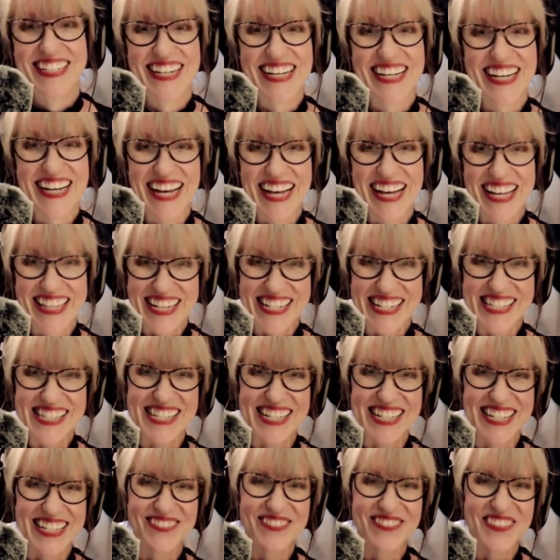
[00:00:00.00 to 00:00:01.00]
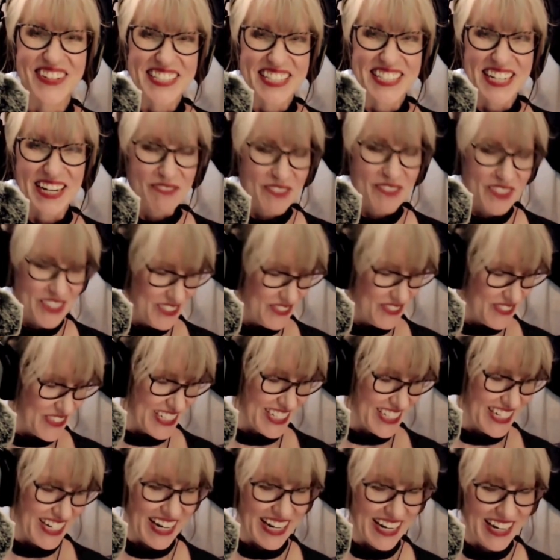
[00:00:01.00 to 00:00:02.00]
And that's the end of our chapters for
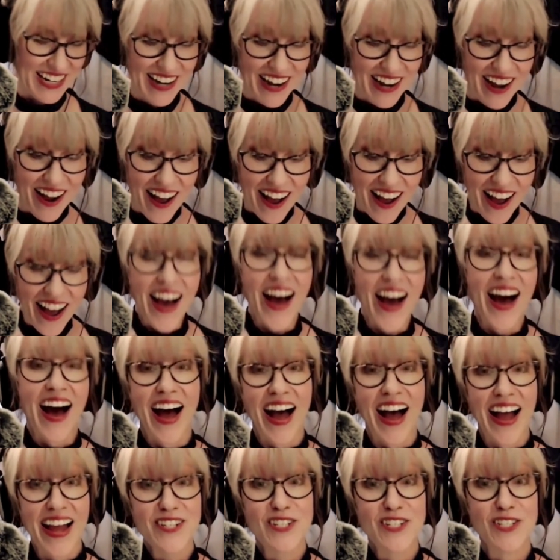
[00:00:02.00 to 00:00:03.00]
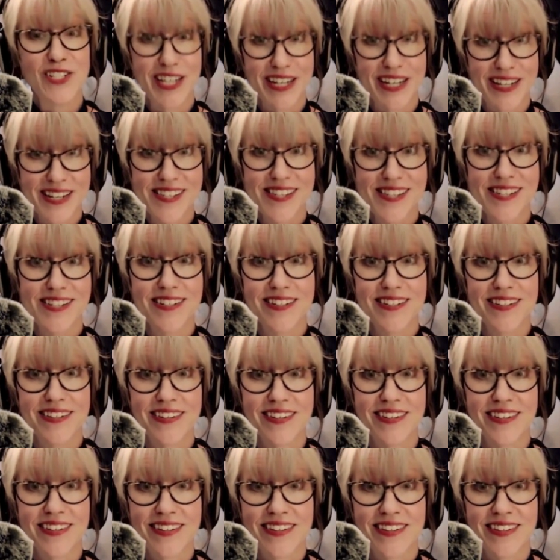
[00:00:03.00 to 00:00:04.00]
today. I just
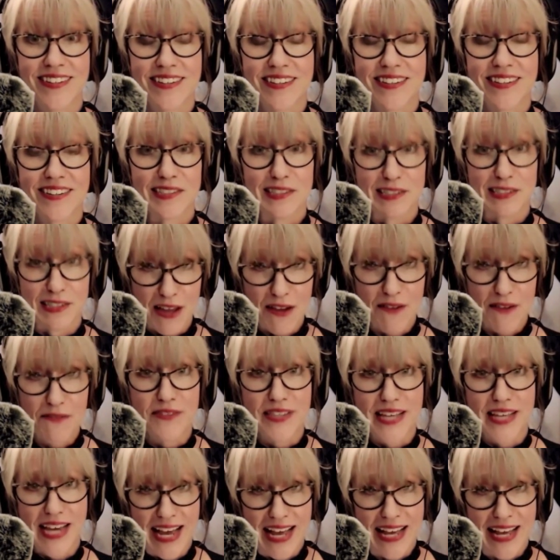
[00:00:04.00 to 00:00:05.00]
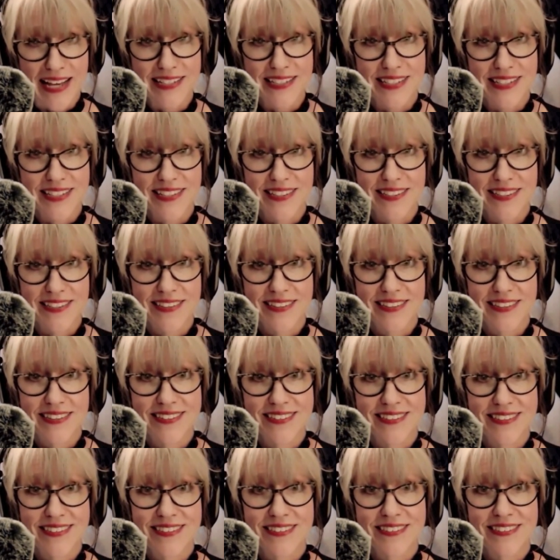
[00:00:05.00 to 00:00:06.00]
love that
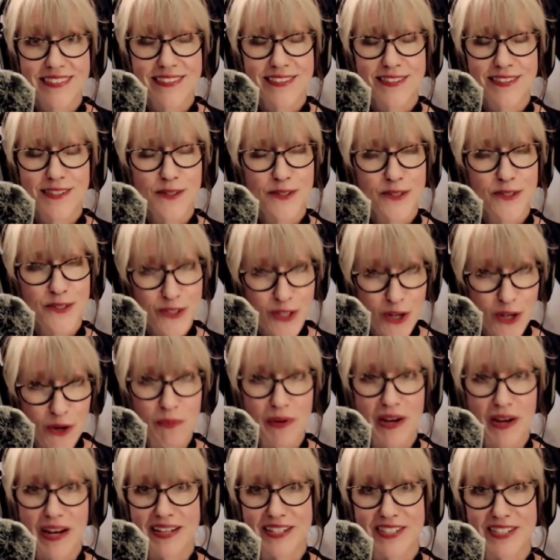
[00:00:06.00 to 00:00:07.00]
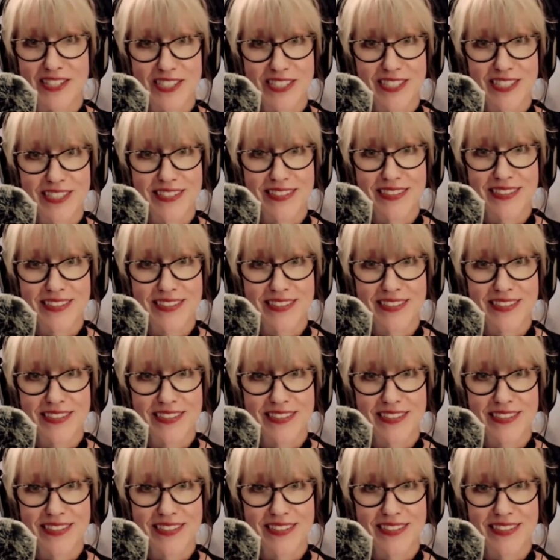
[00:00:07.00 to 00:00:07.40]
so much.